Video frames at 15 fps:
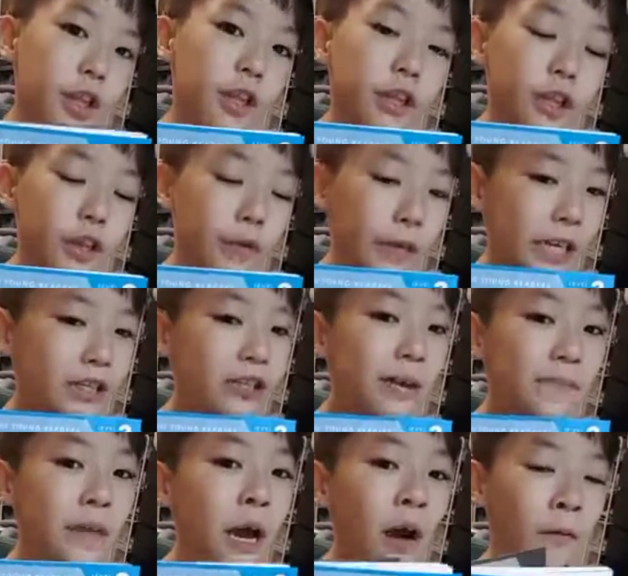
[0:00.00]
Nothing
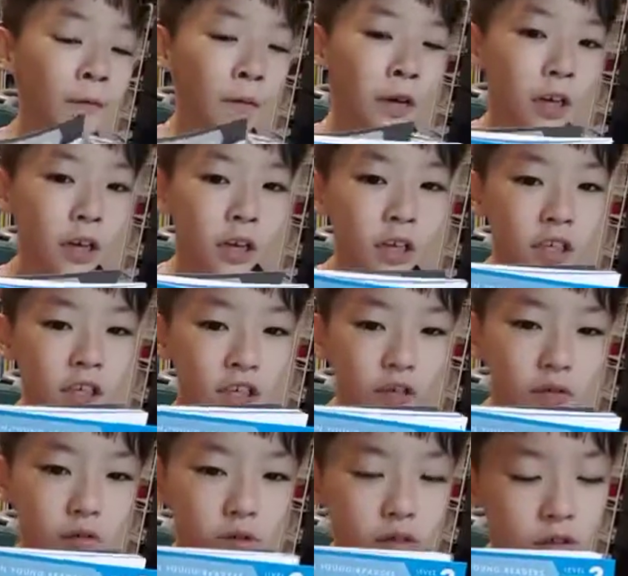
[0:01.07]
tripped off.
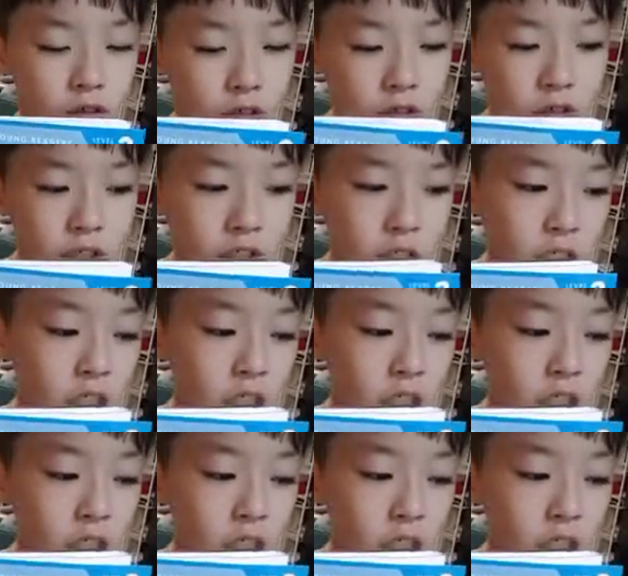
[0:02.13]
Well,